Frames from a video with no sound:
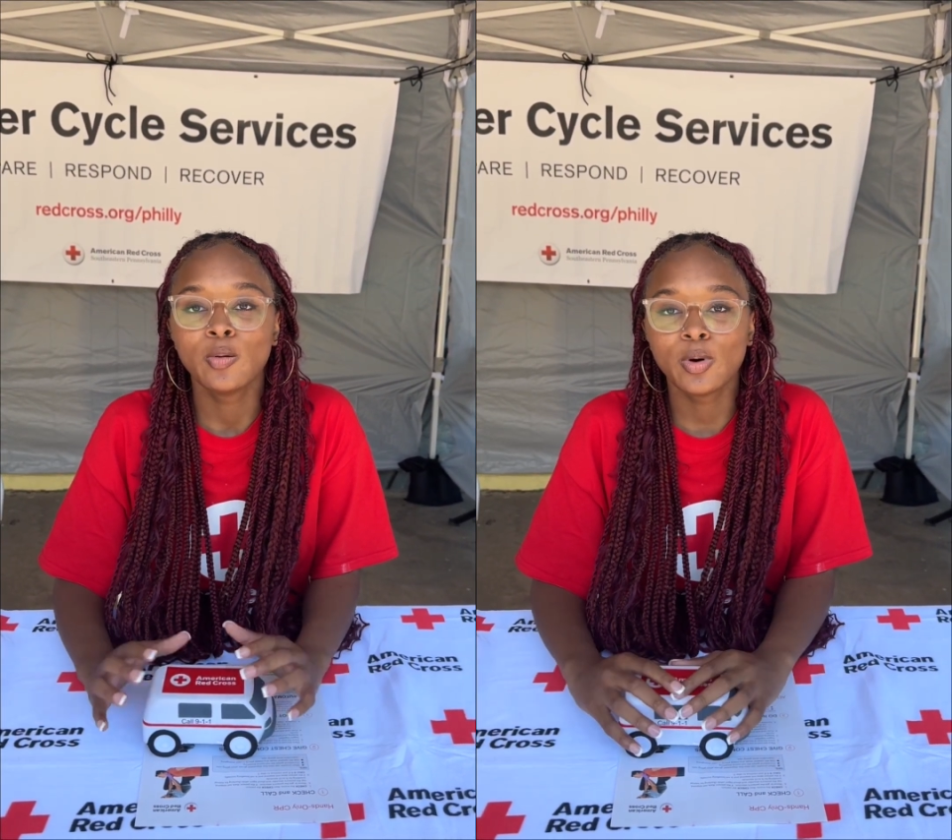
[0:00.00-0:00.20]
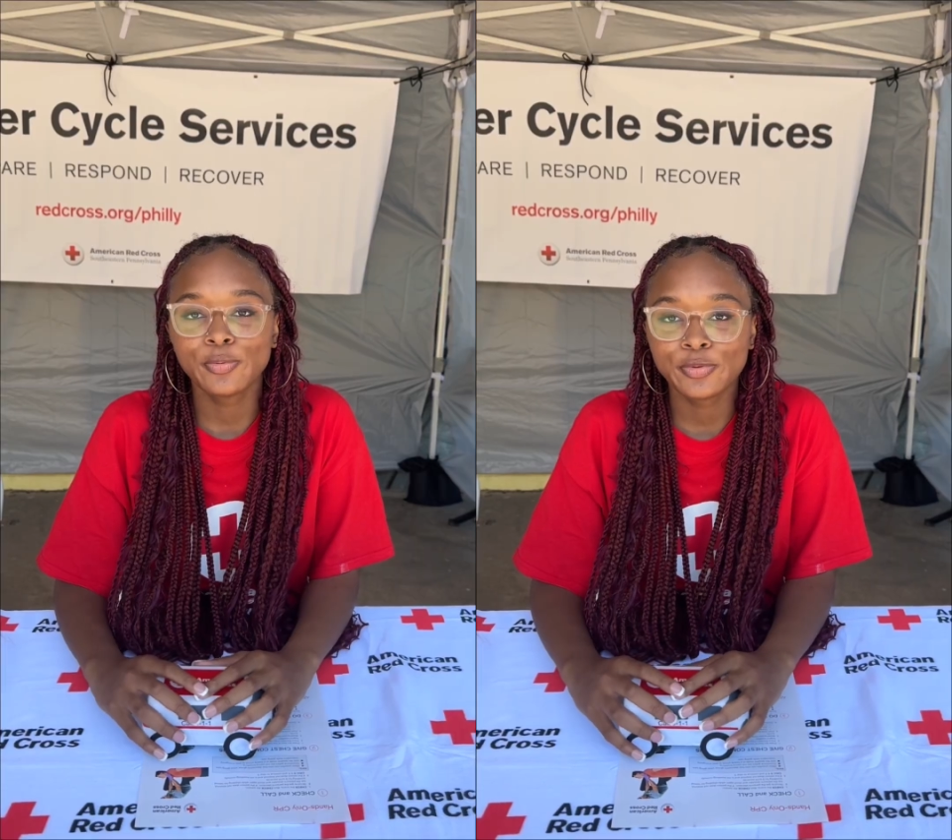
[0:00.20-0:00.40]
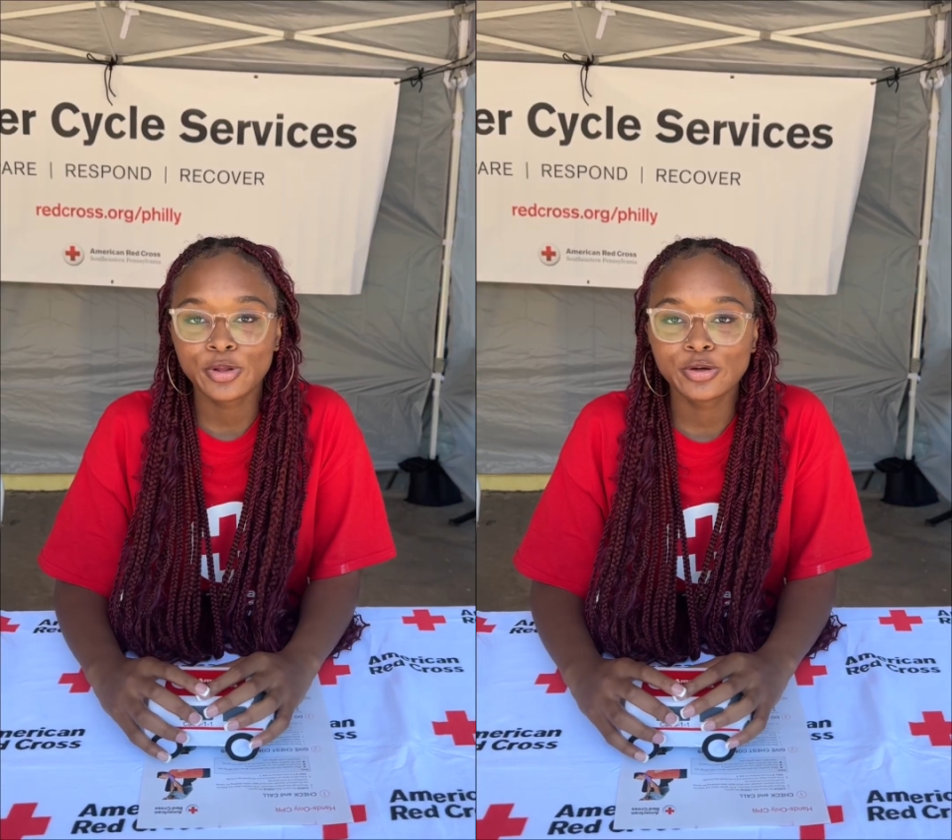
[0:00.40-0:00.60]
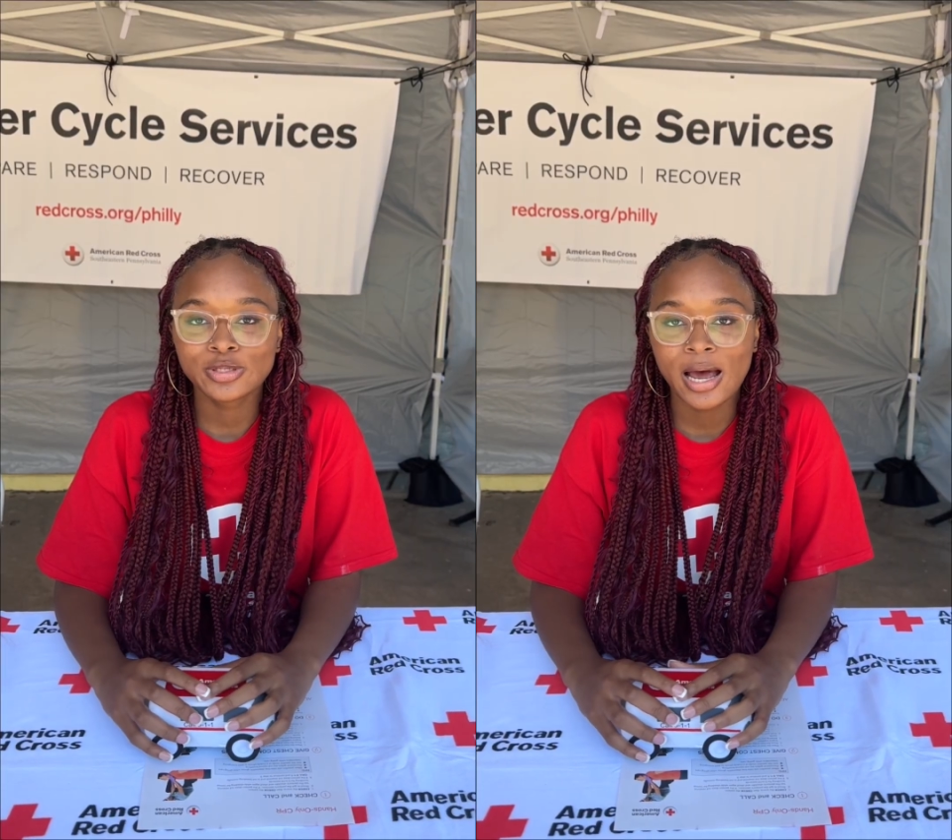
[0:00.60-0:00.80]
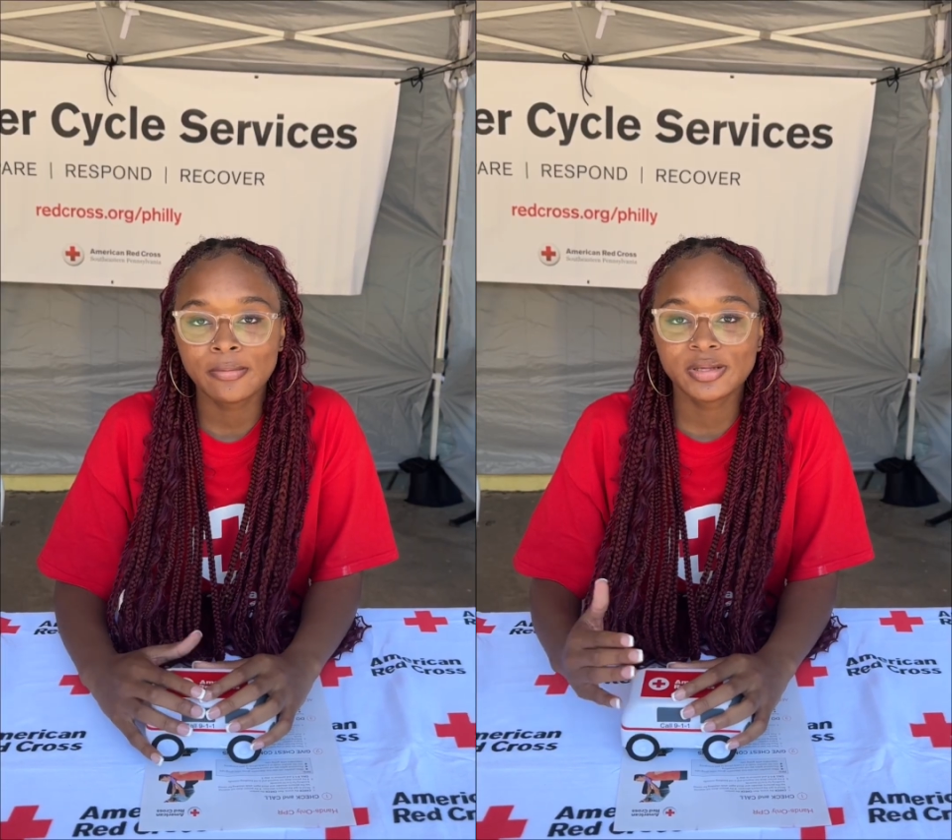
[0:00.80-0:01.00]
Both of those
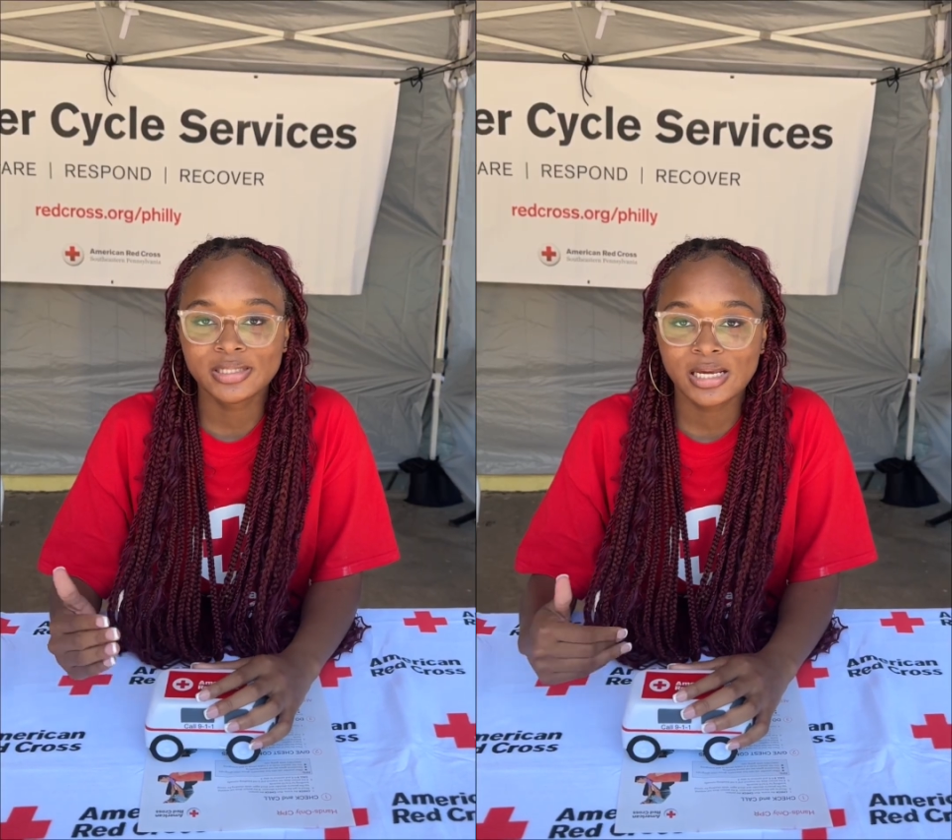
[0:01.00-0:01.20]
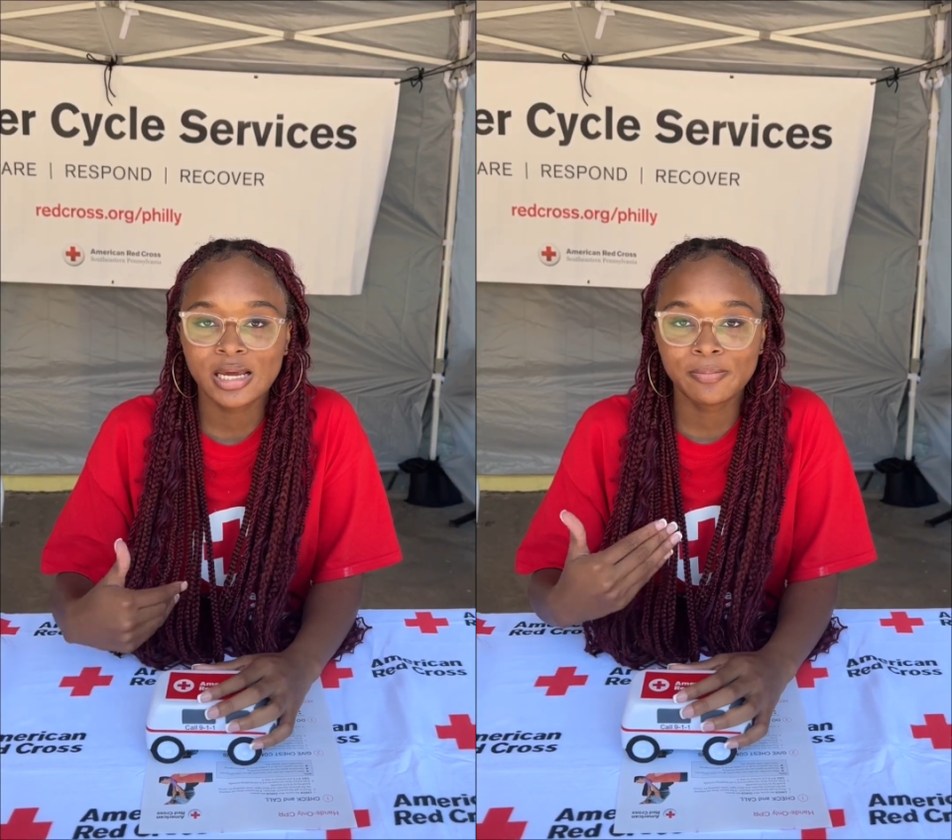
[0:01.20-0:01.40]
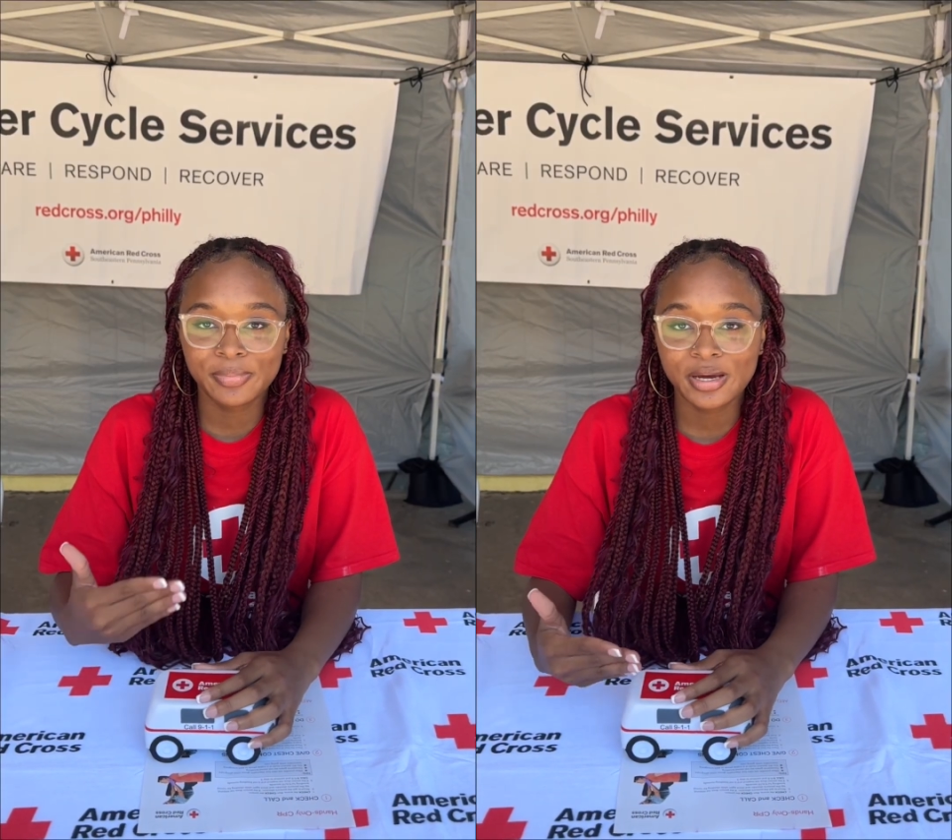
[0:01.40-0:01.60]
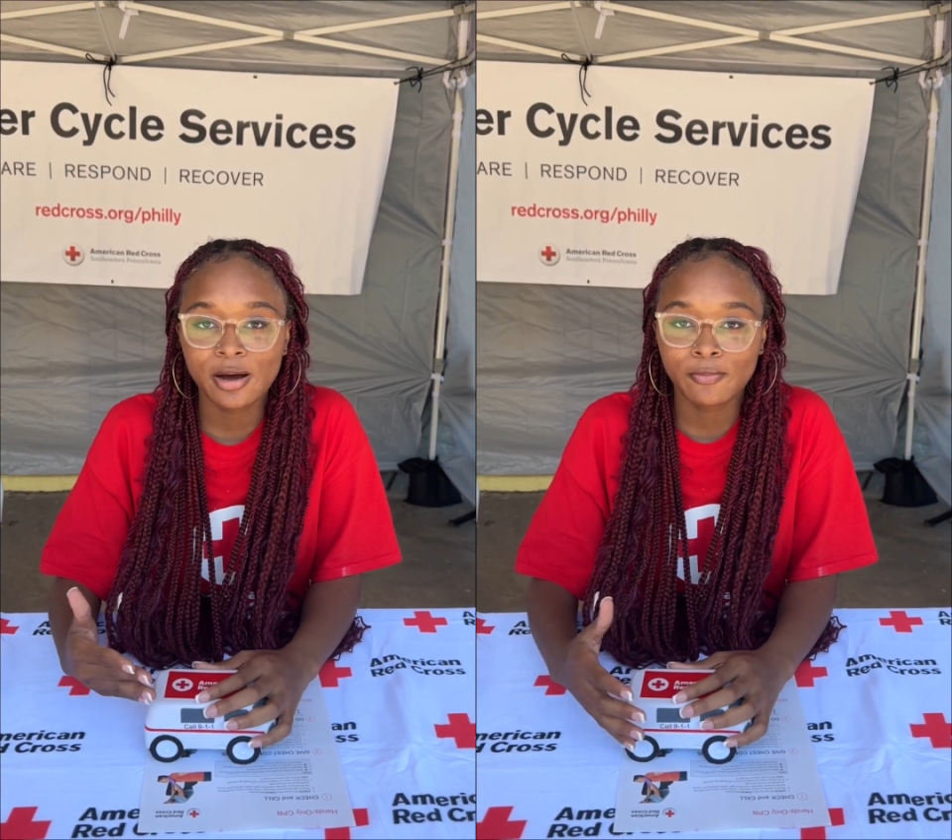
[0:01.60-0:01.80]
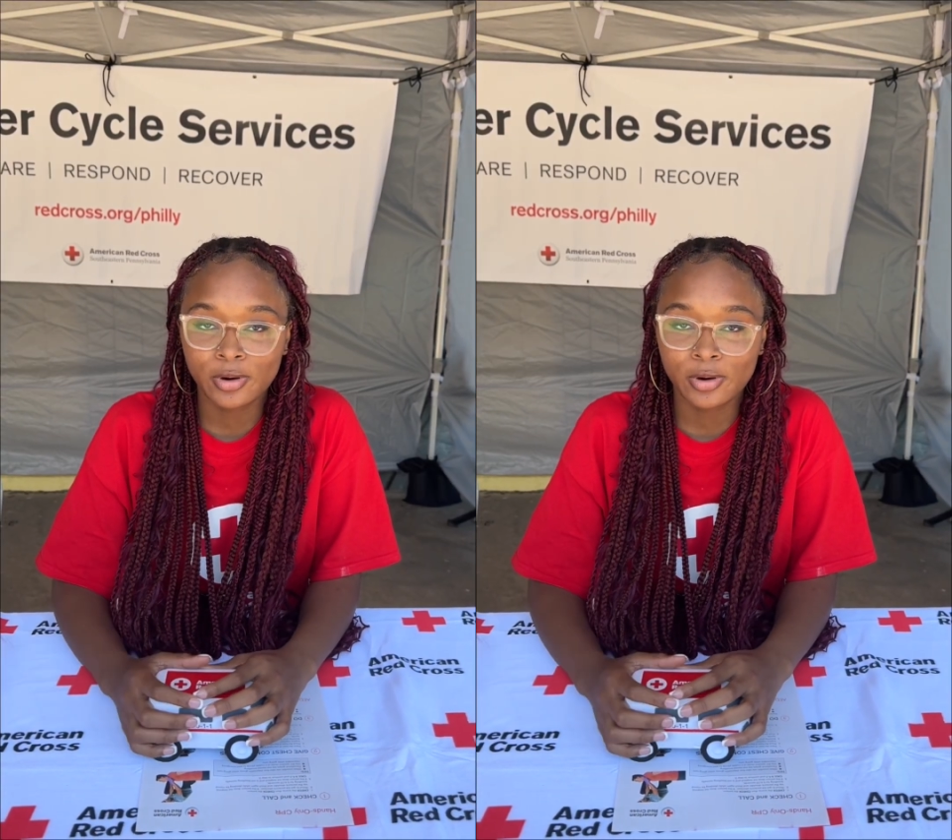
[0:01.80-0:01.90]
have the same beat of